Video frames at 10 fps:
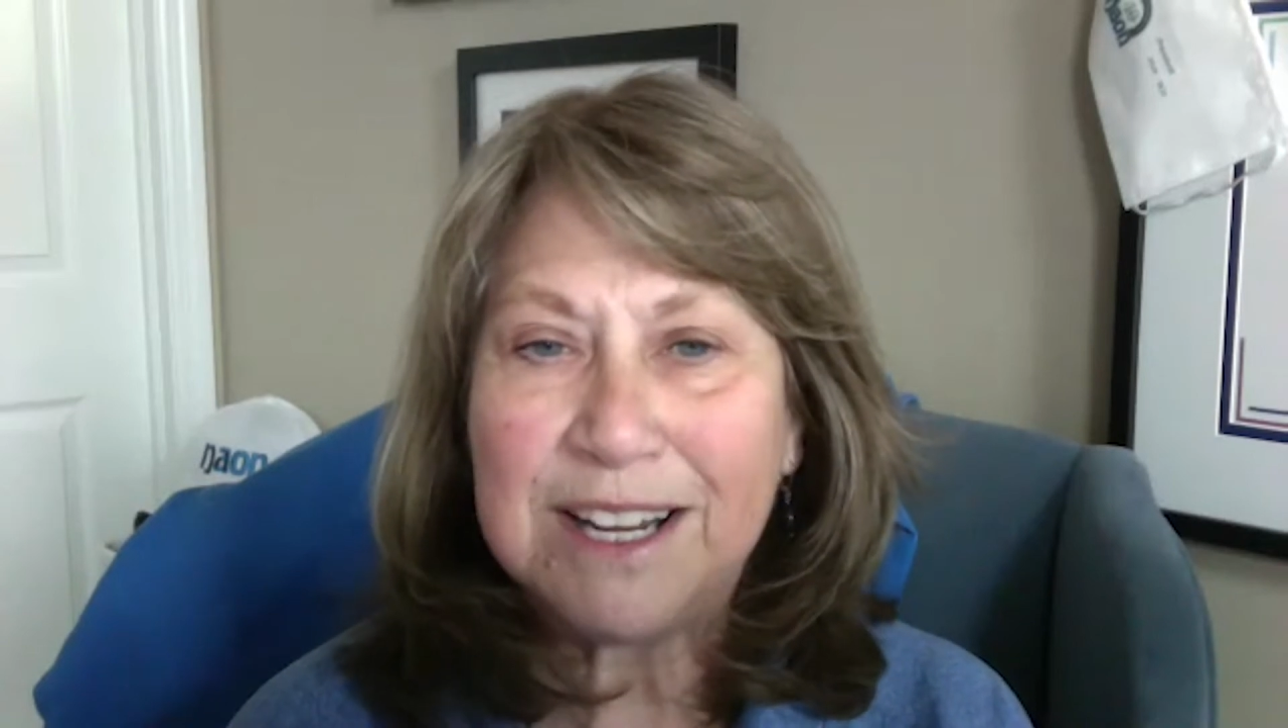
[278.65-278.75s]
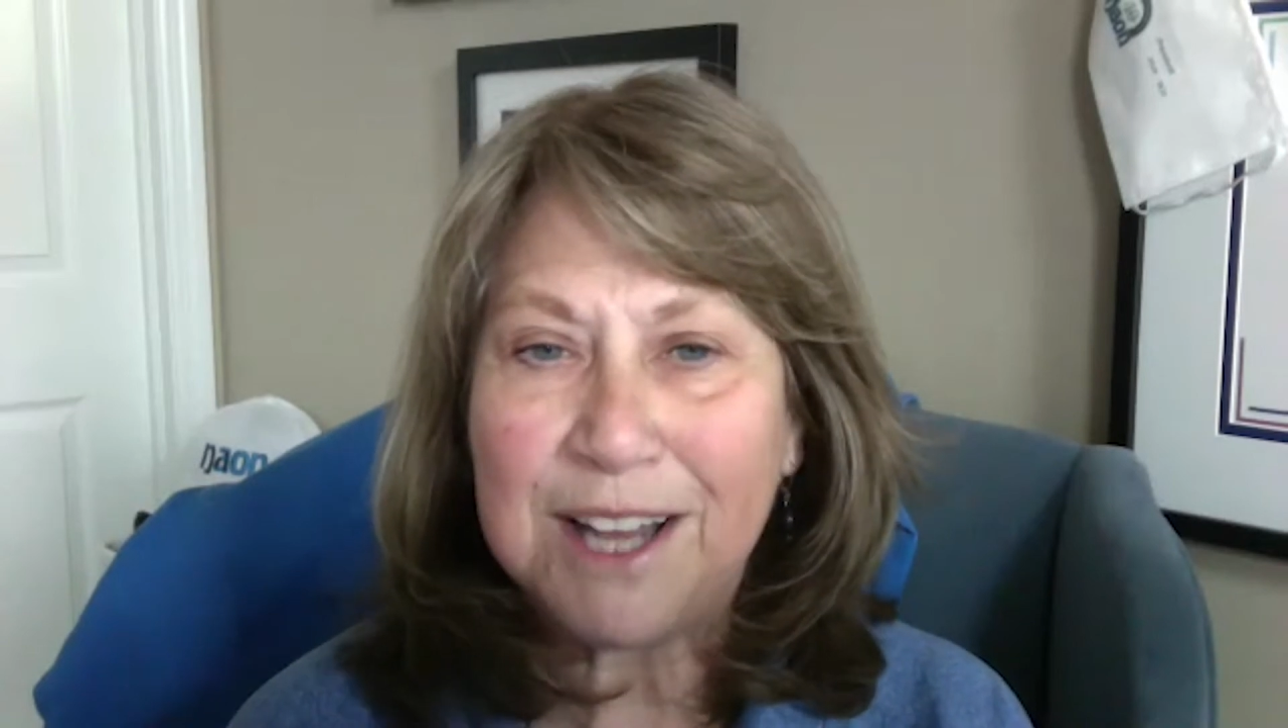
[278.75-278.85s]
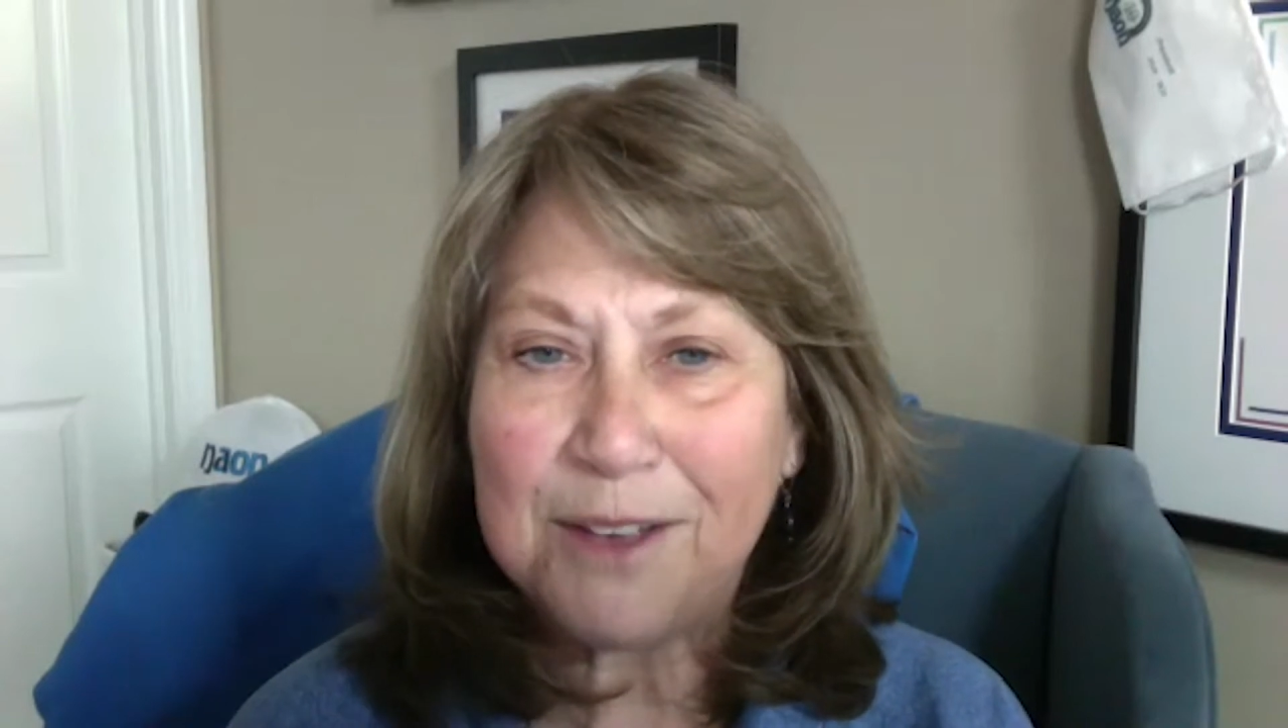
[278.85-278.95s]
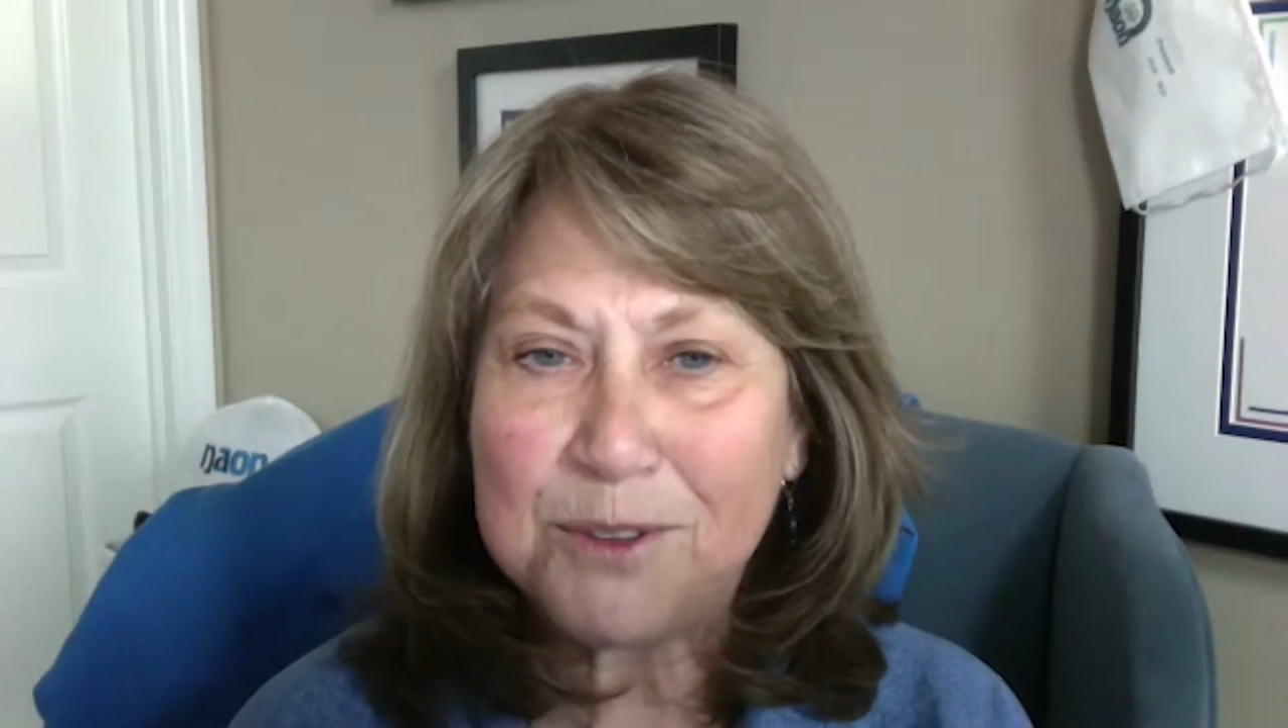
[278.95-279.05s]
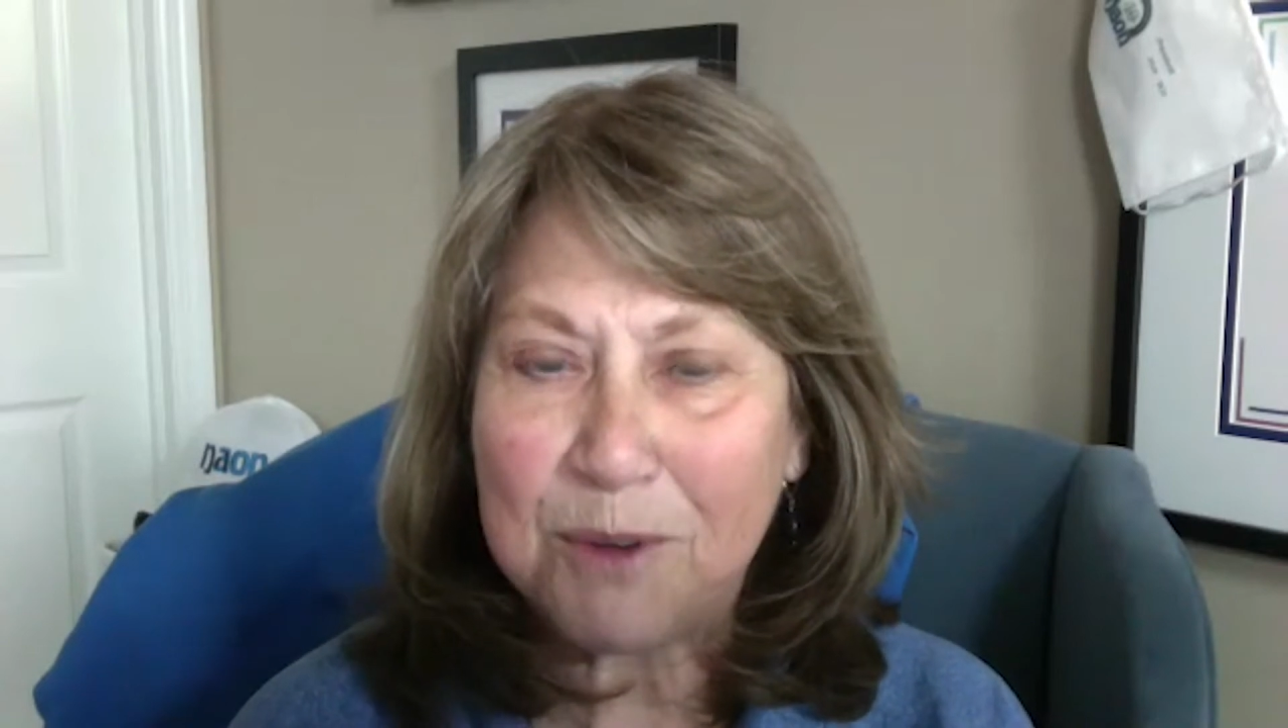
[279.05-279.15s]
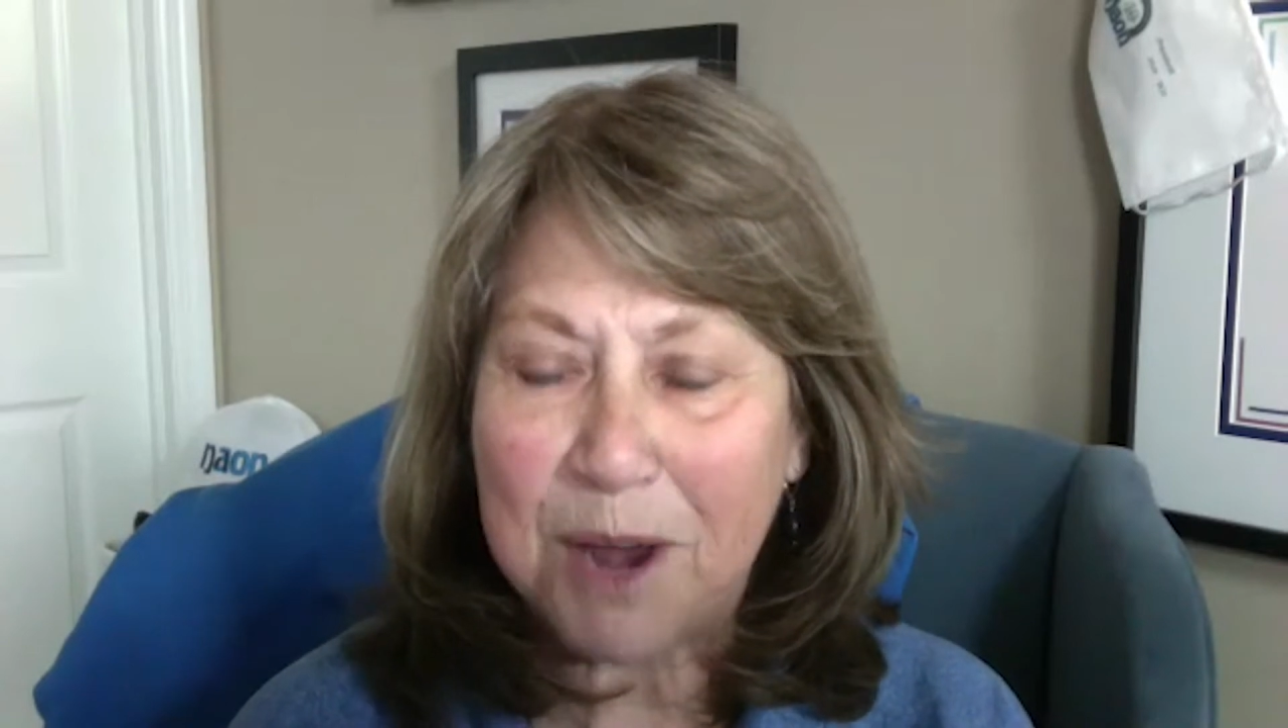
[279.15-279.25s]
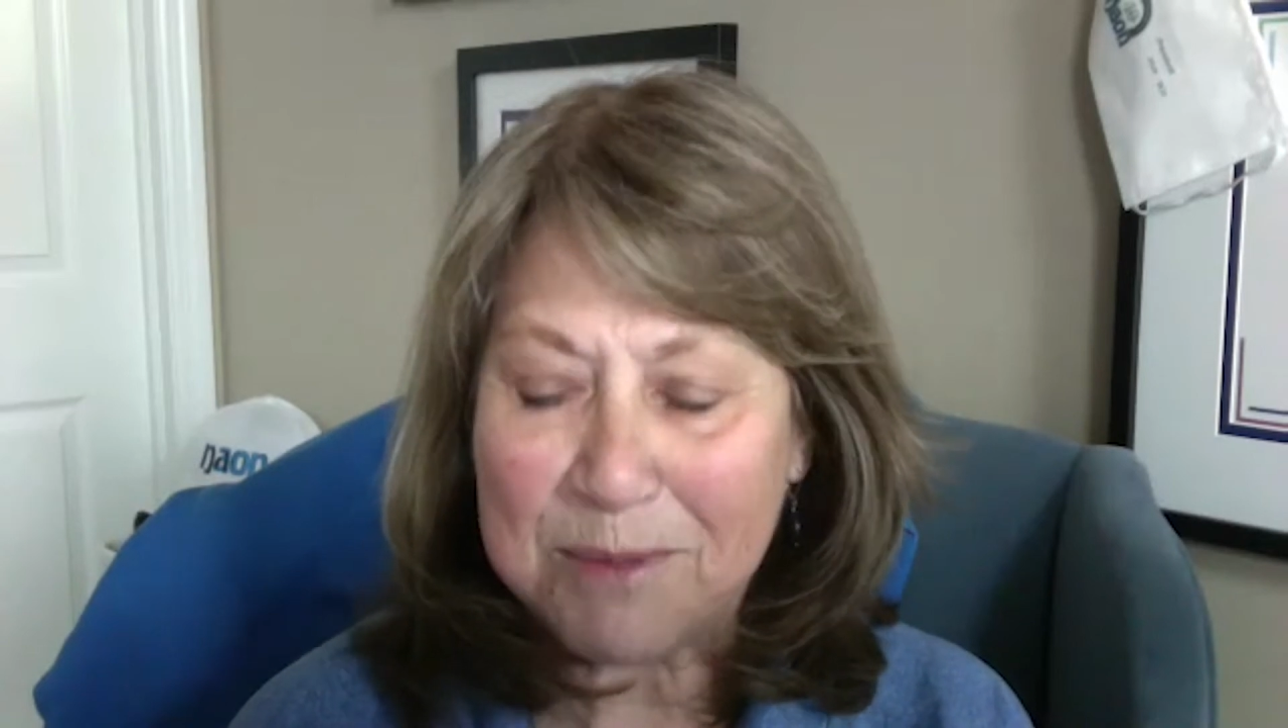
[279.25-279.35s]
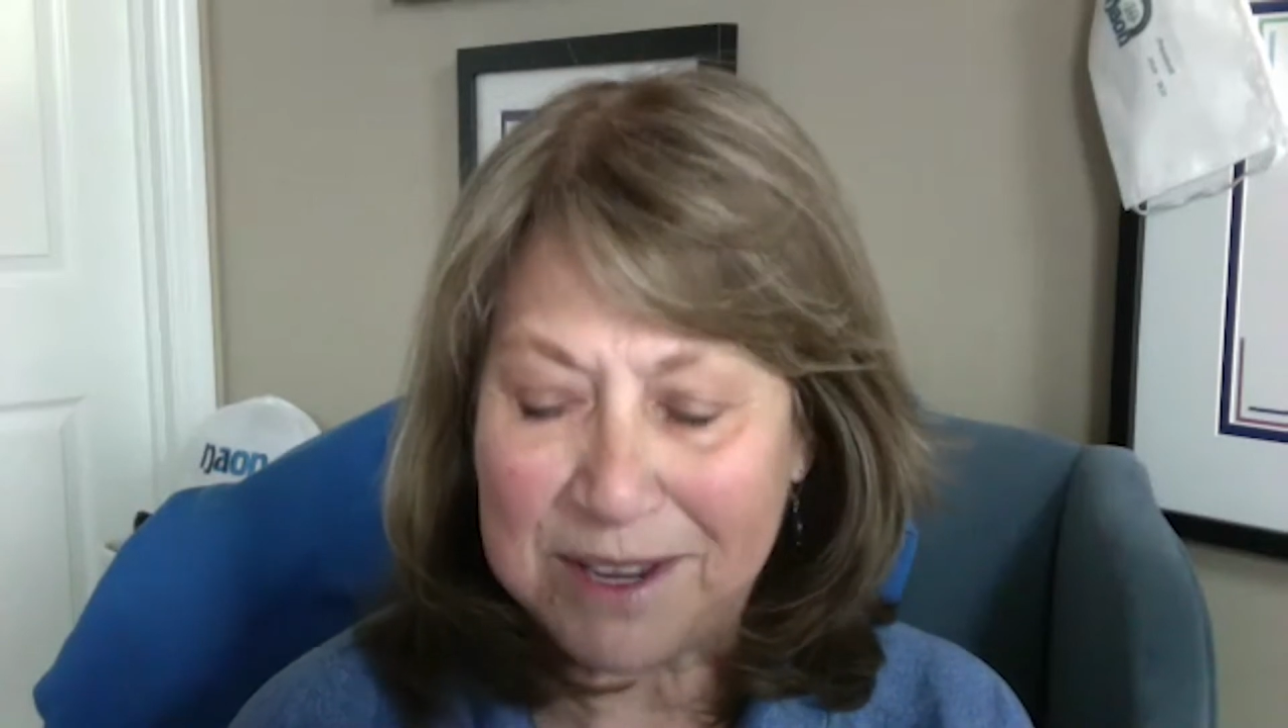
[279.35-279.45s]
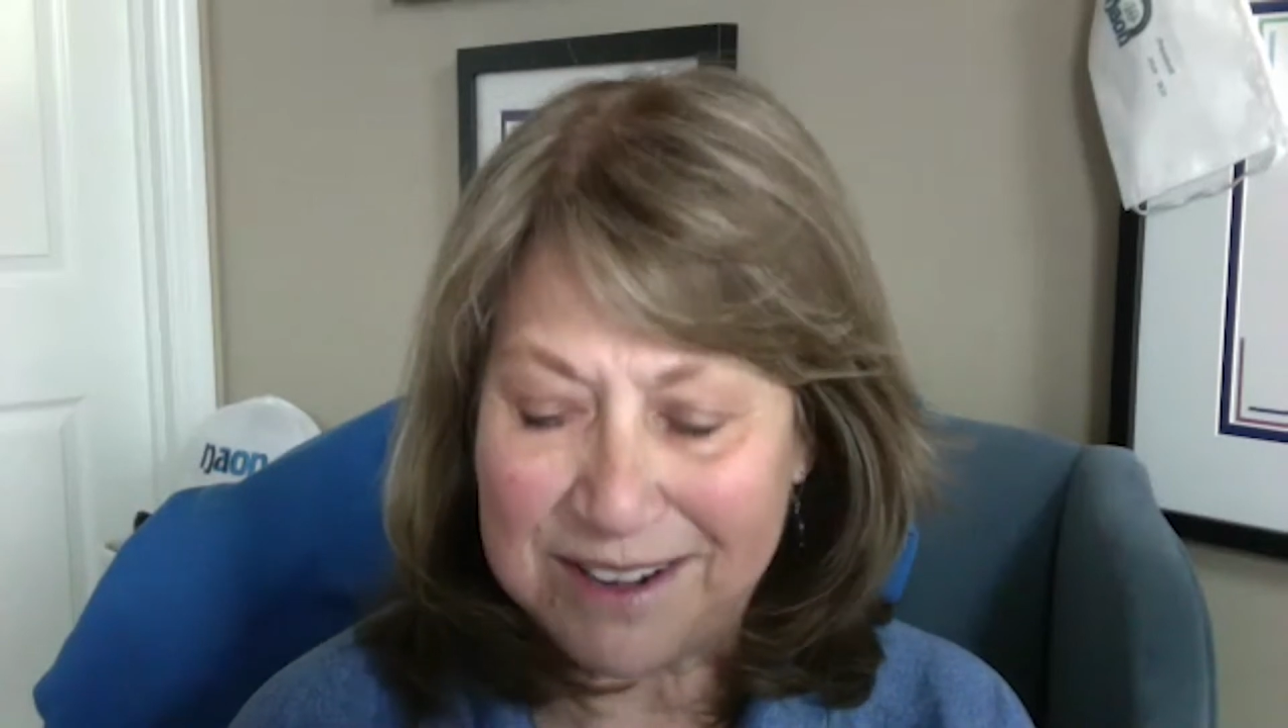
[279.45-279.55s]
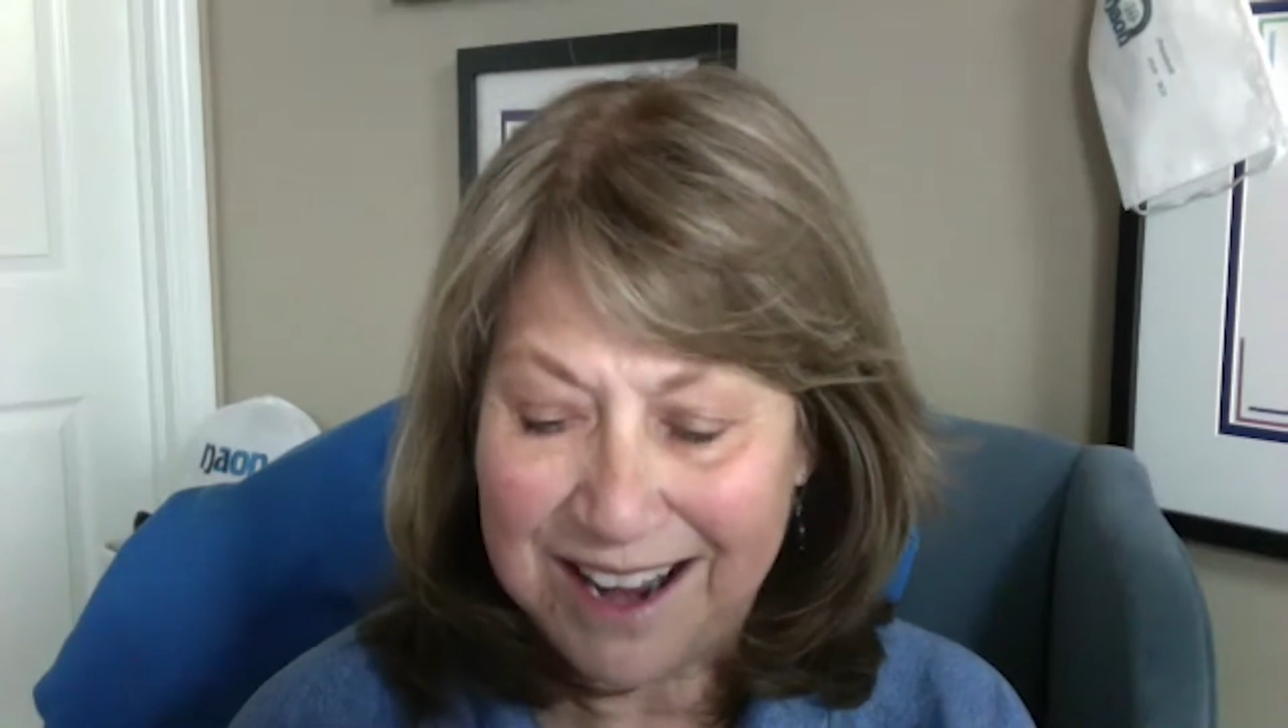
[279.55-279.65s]
Loves
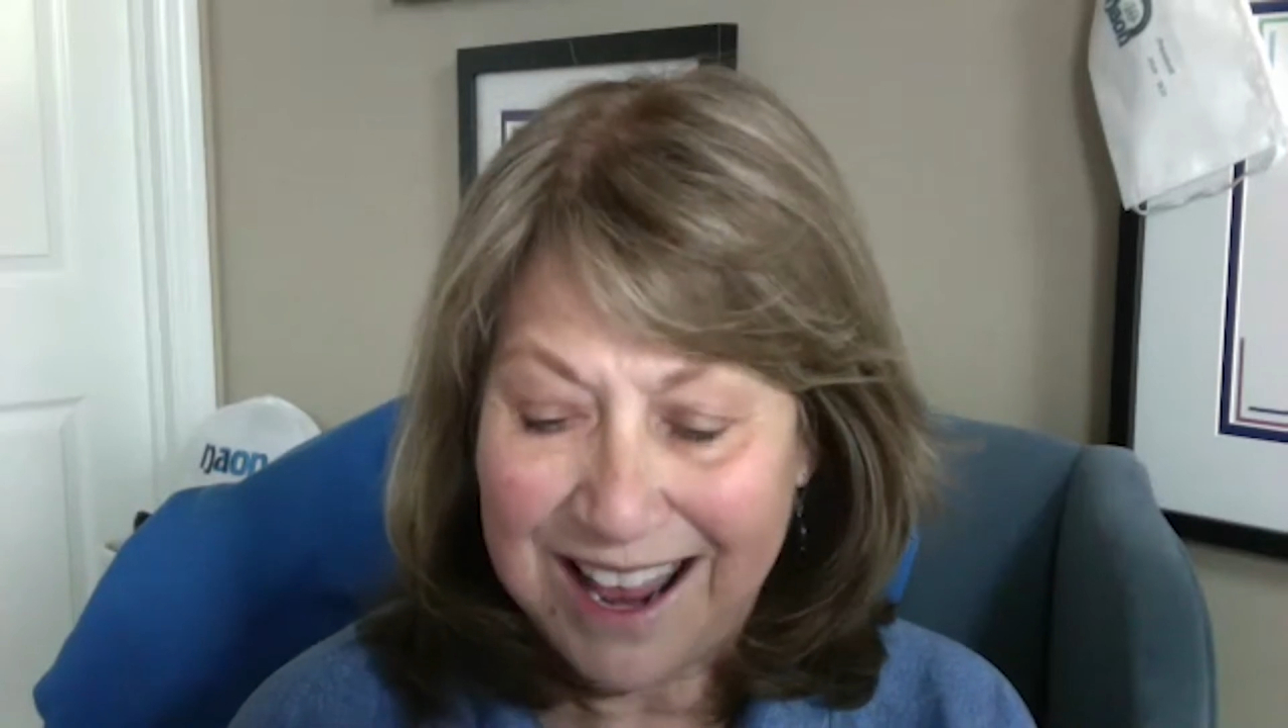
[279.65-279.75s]
Raymond,